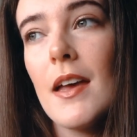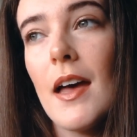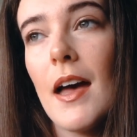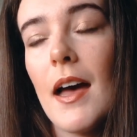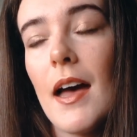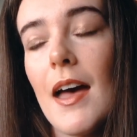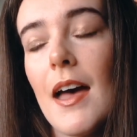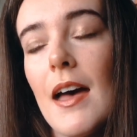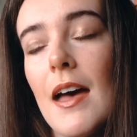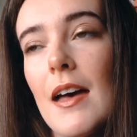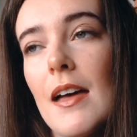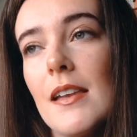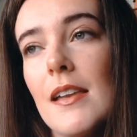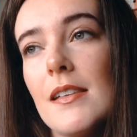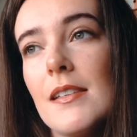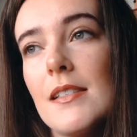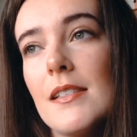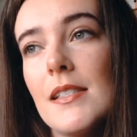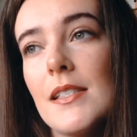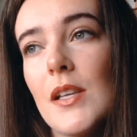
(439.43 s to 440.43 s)

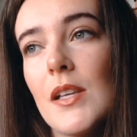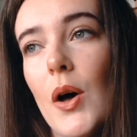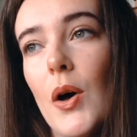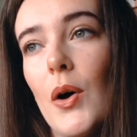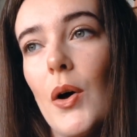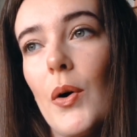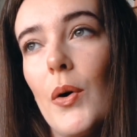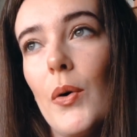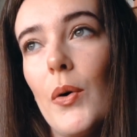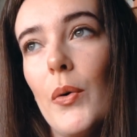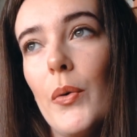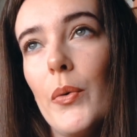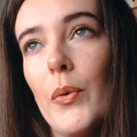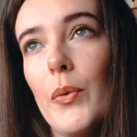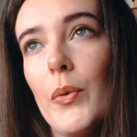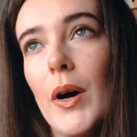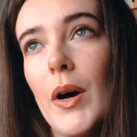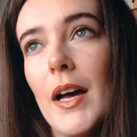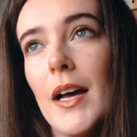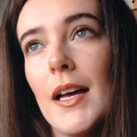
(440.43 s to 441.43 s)
And
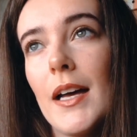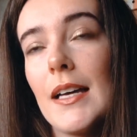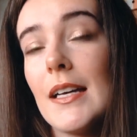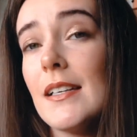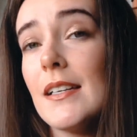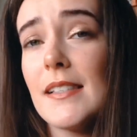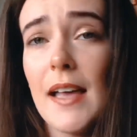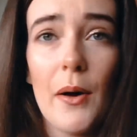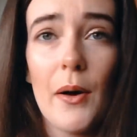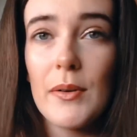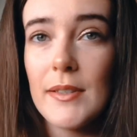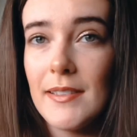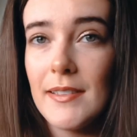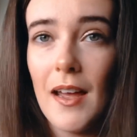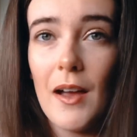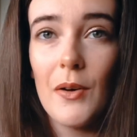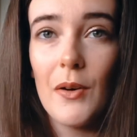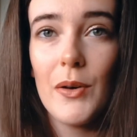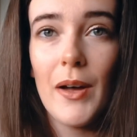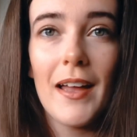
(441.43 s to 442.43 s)
so he's ours
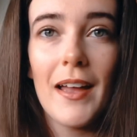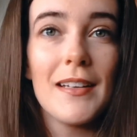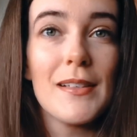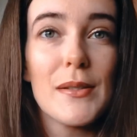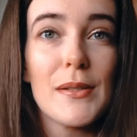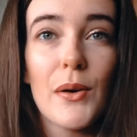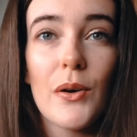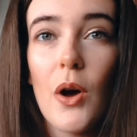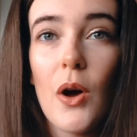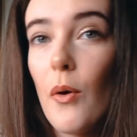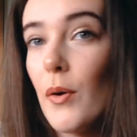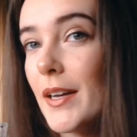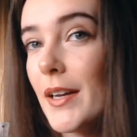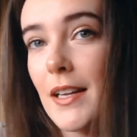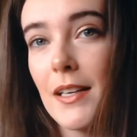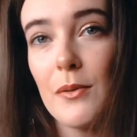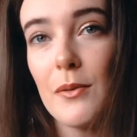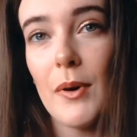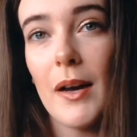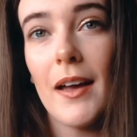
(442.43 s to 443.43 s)
now, and he's not going
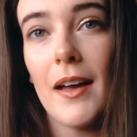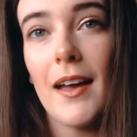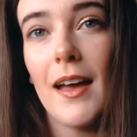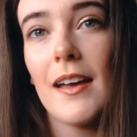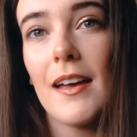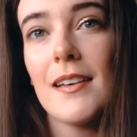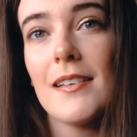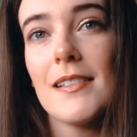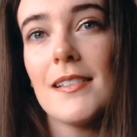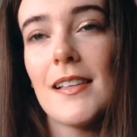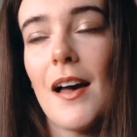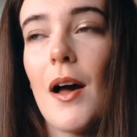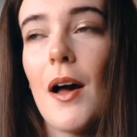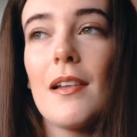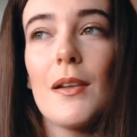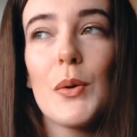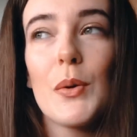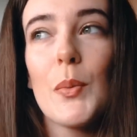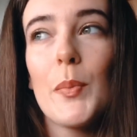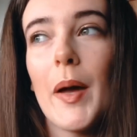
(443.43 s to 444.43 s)
anywhere. He's our
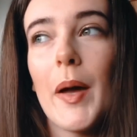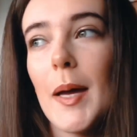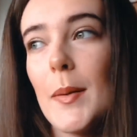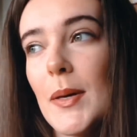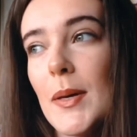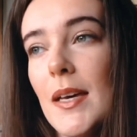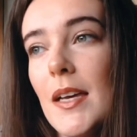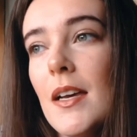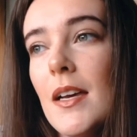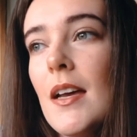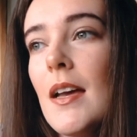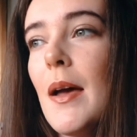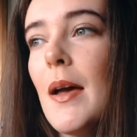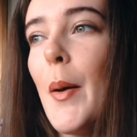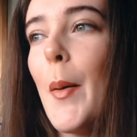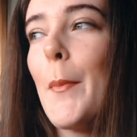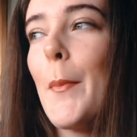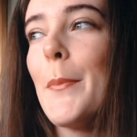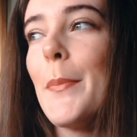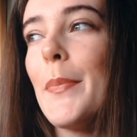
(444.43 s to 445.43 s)
little baby.
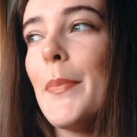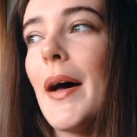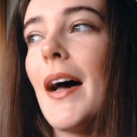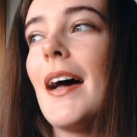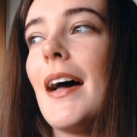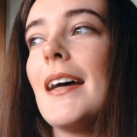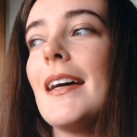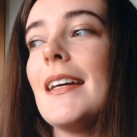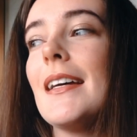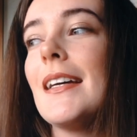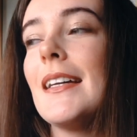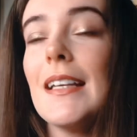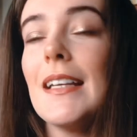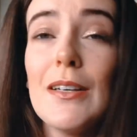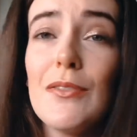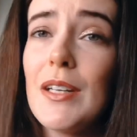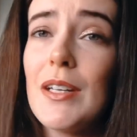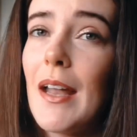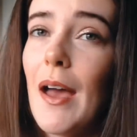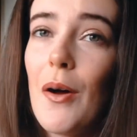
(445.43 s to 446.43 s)
But
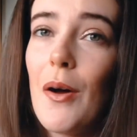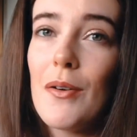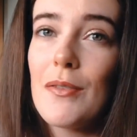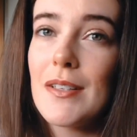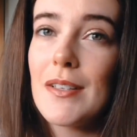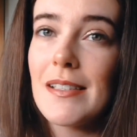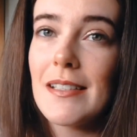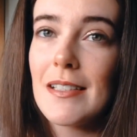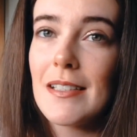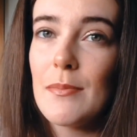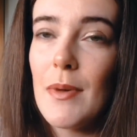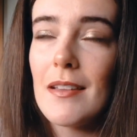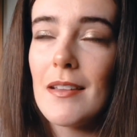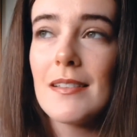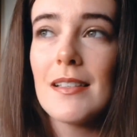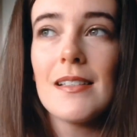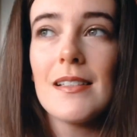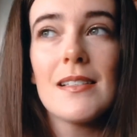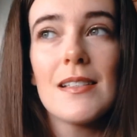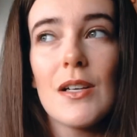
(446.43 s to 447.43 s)
even now, after 6 months,
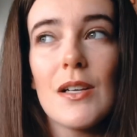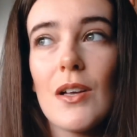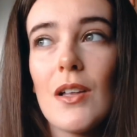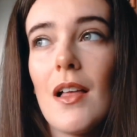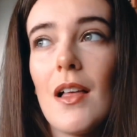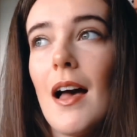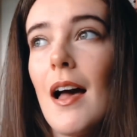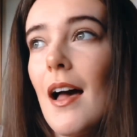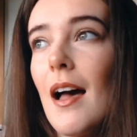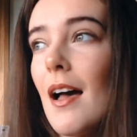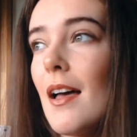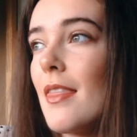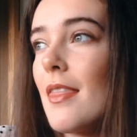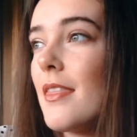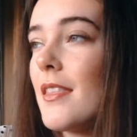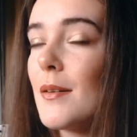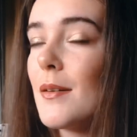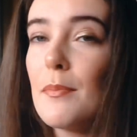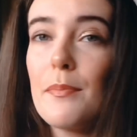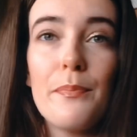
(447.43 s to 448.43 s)
he's still
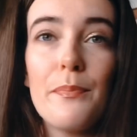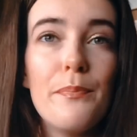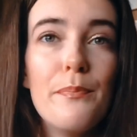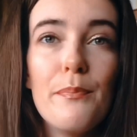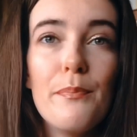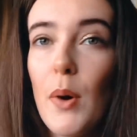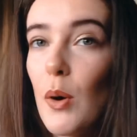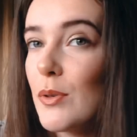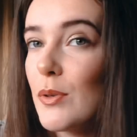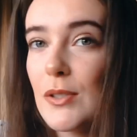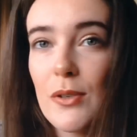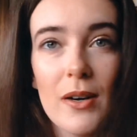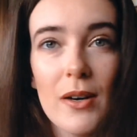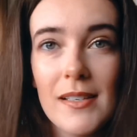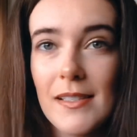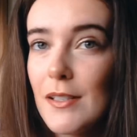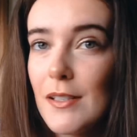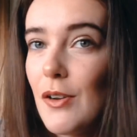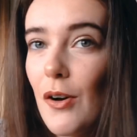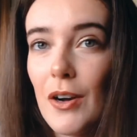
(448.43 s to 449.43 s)
the most
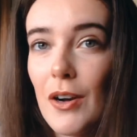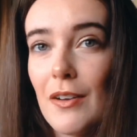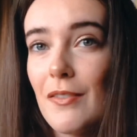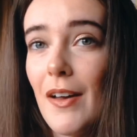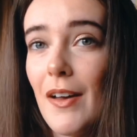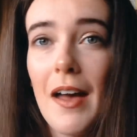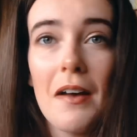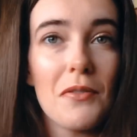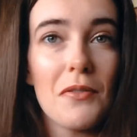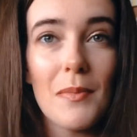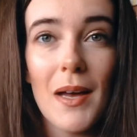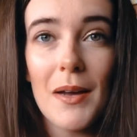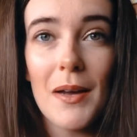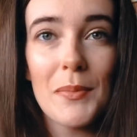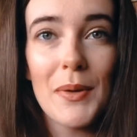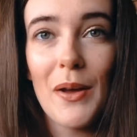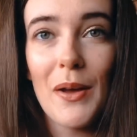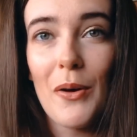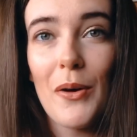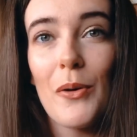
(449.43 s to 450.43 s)
crazy dog I've ever met in
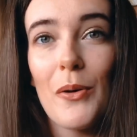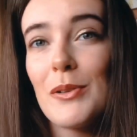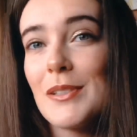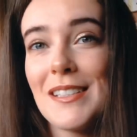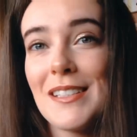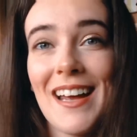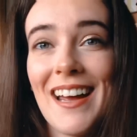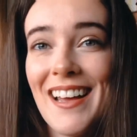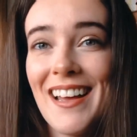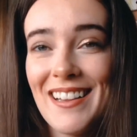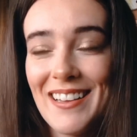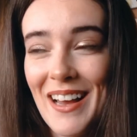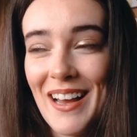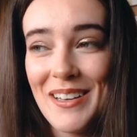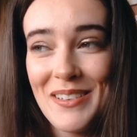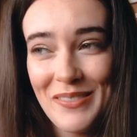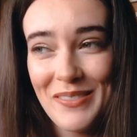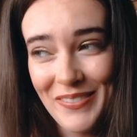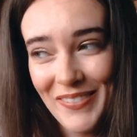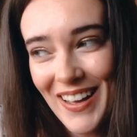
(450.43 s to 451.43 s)
my whole entire
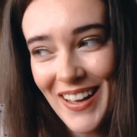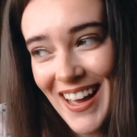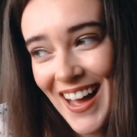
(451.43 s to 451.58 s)
life.